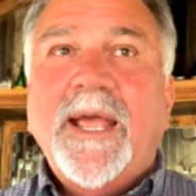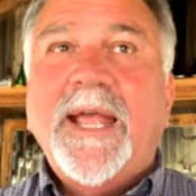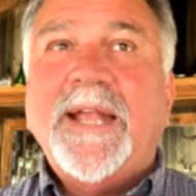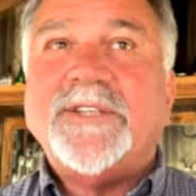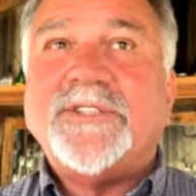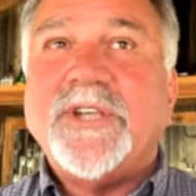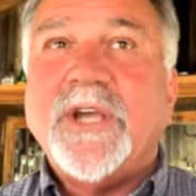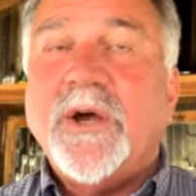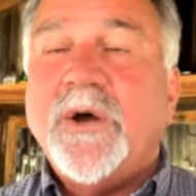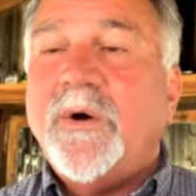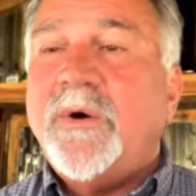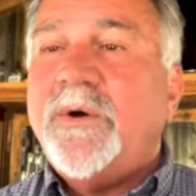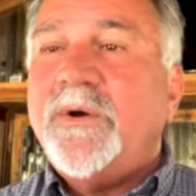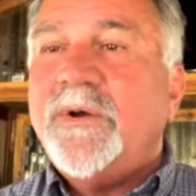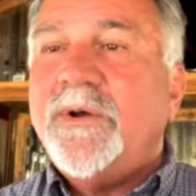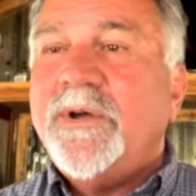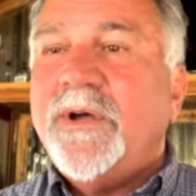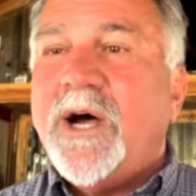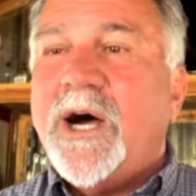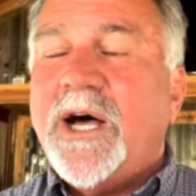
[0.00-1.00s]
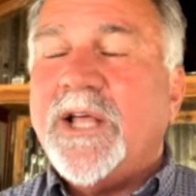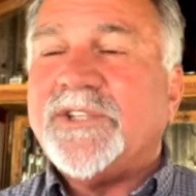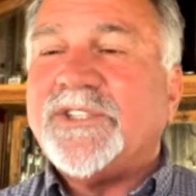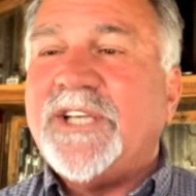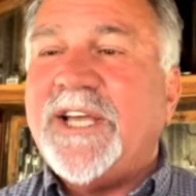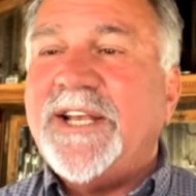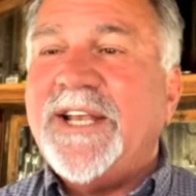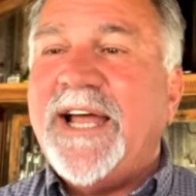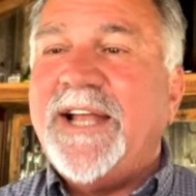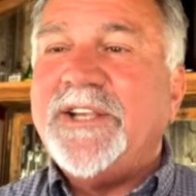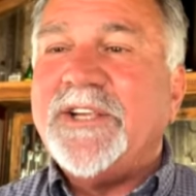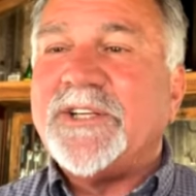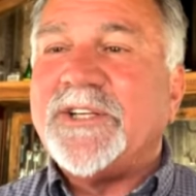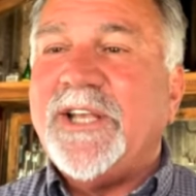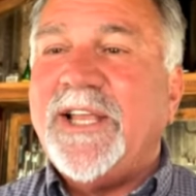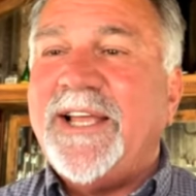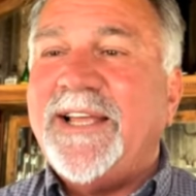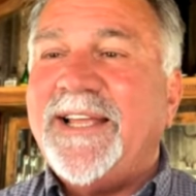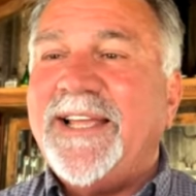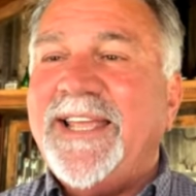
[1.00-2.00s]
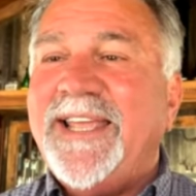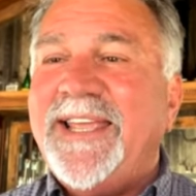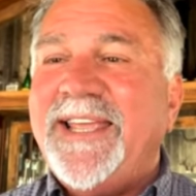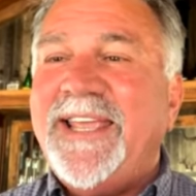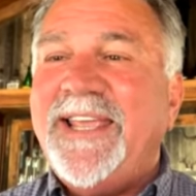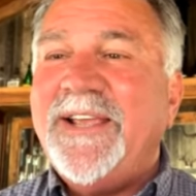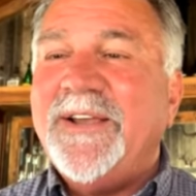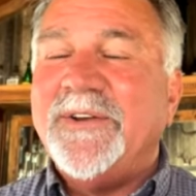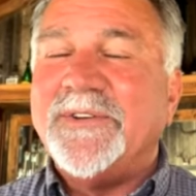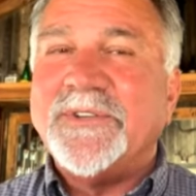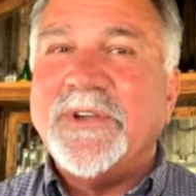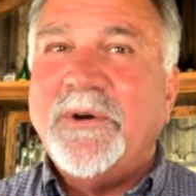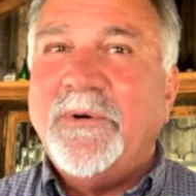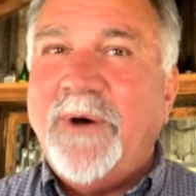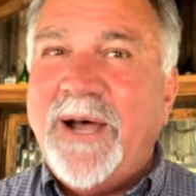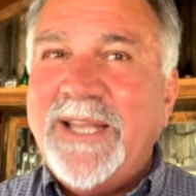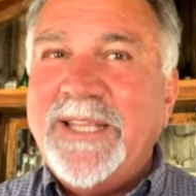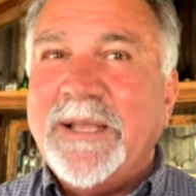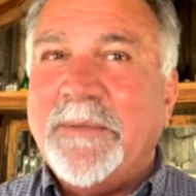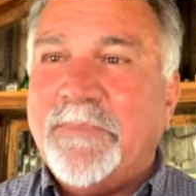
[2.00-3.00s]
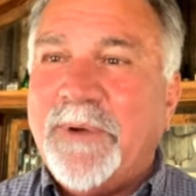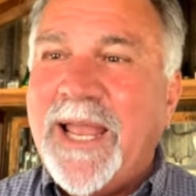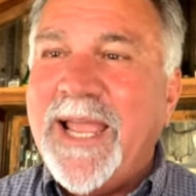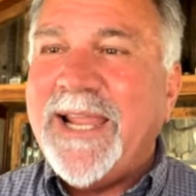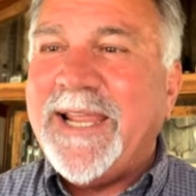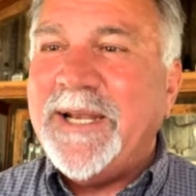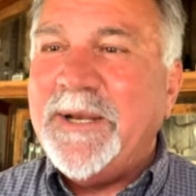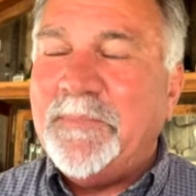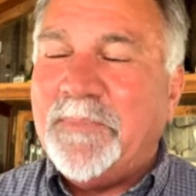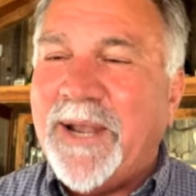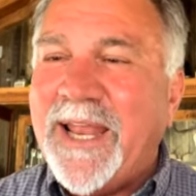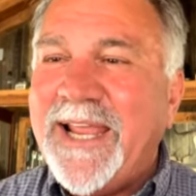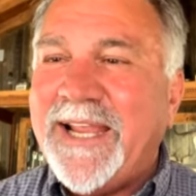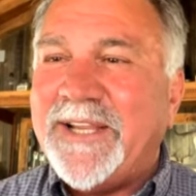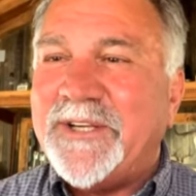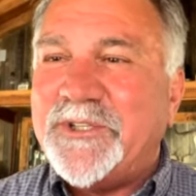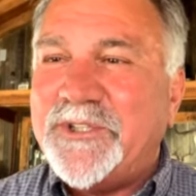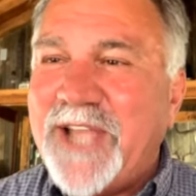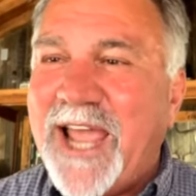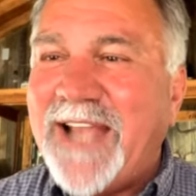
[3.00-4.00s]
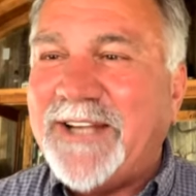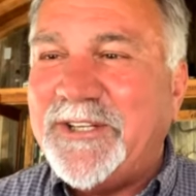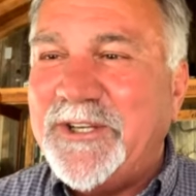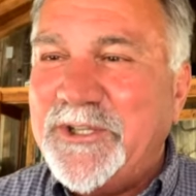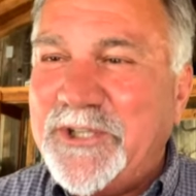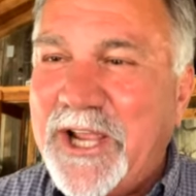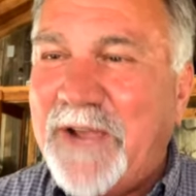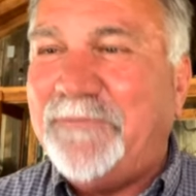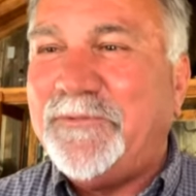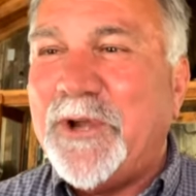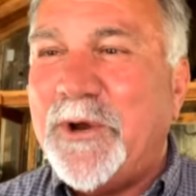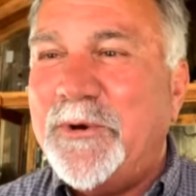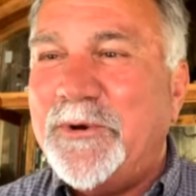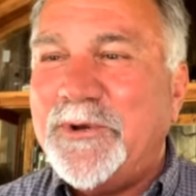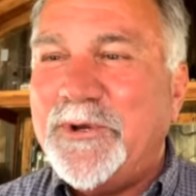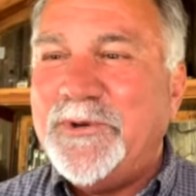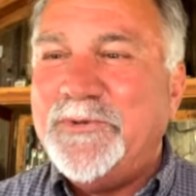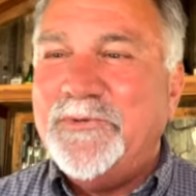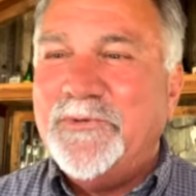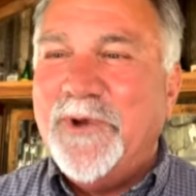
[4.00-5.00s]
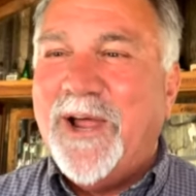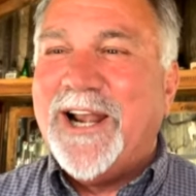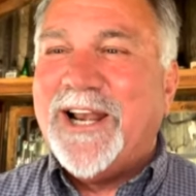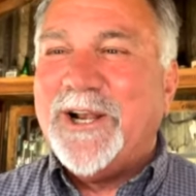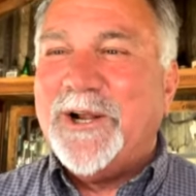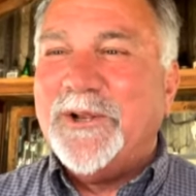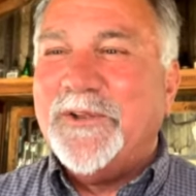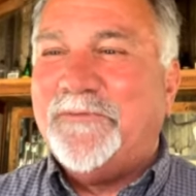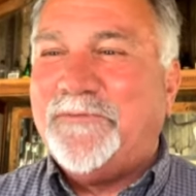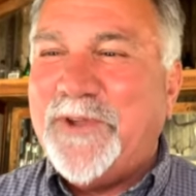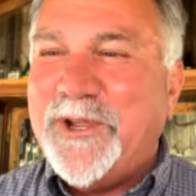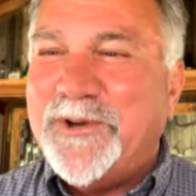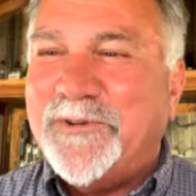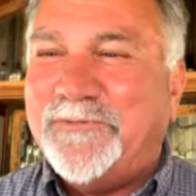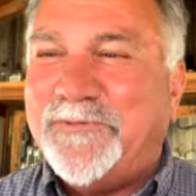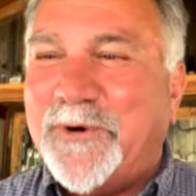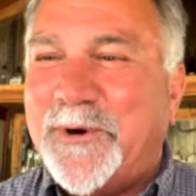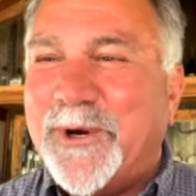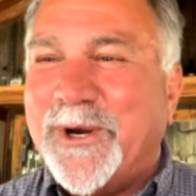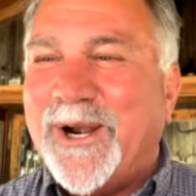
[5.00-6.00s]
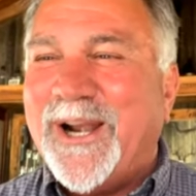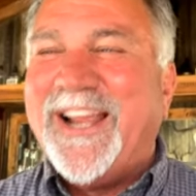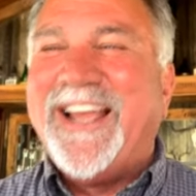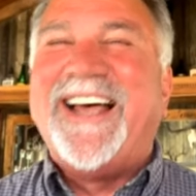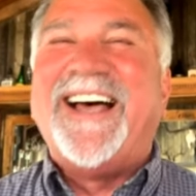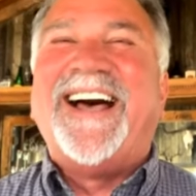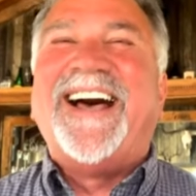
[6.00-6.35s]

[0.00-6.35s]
And so all of a sudden, I just, uh, he, he, goes, What in the blankety blank is Jackson Jeffcoat running on the field for?